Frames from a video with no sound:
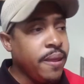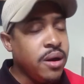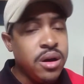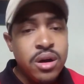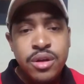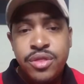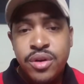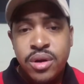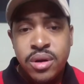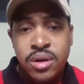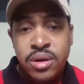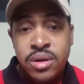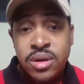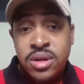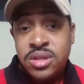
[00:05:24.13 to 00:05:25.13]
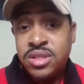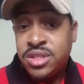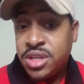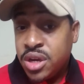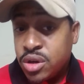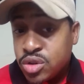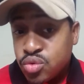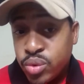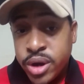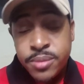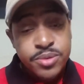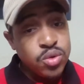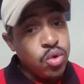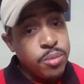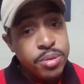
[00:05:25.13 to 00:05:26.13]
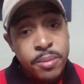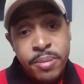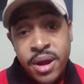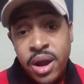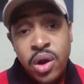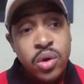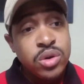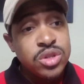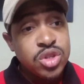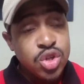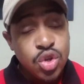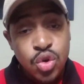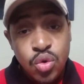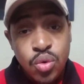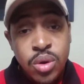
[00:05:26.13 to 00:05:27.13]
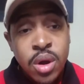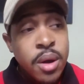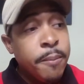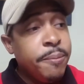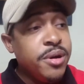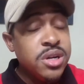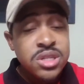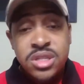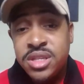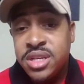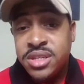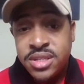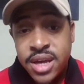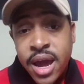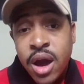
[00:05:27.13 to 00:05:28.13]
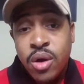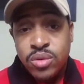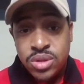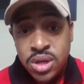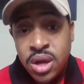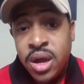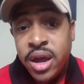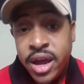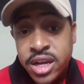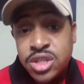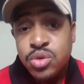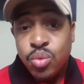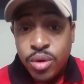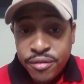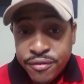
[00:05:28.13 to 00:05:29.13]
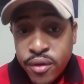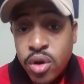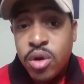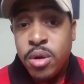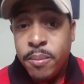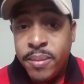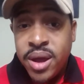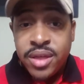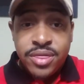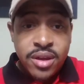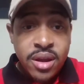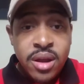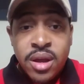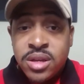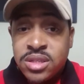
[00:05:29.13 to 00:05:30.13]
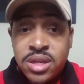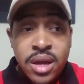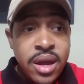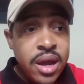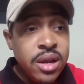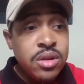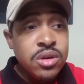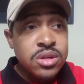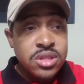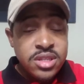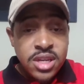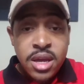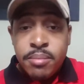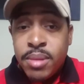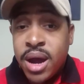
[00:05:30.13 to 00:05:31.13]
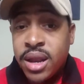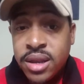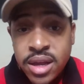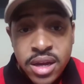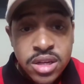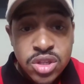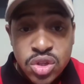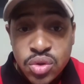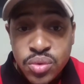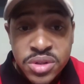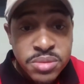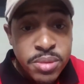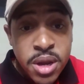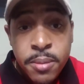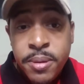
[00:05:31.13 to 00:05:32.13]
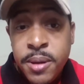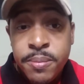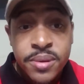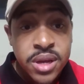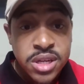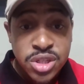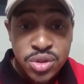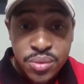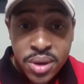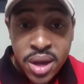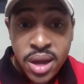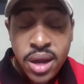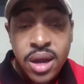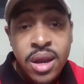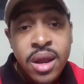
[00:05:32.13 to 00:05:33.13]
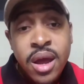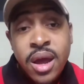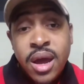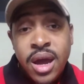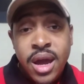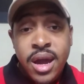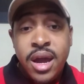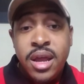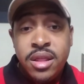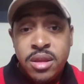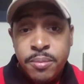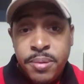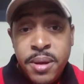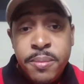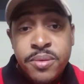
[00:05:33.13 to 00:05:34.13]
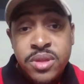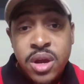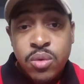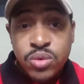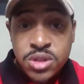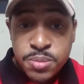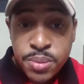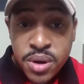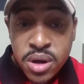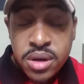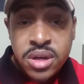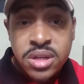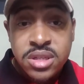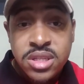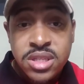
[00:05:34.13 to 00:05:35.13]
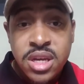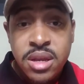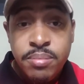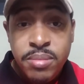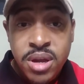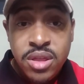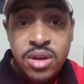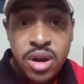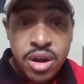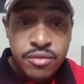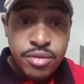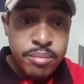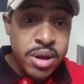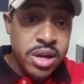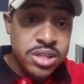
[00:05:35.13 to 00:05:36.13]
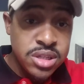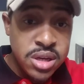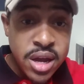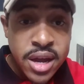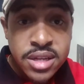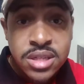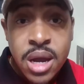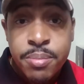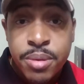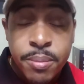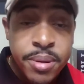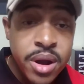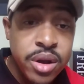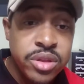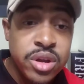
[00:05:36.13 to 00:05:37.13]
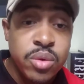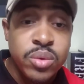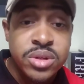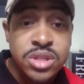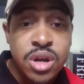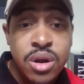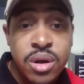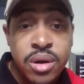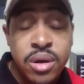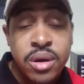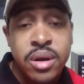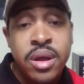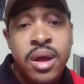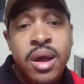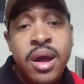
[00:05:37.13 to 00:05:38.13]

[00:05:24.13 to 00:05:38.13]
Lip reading: other sales reps or preparers to push this out as a referral method. Say, hey, look, send my link to as many people as you can, and the people that respond and send me their information as I prepare their return,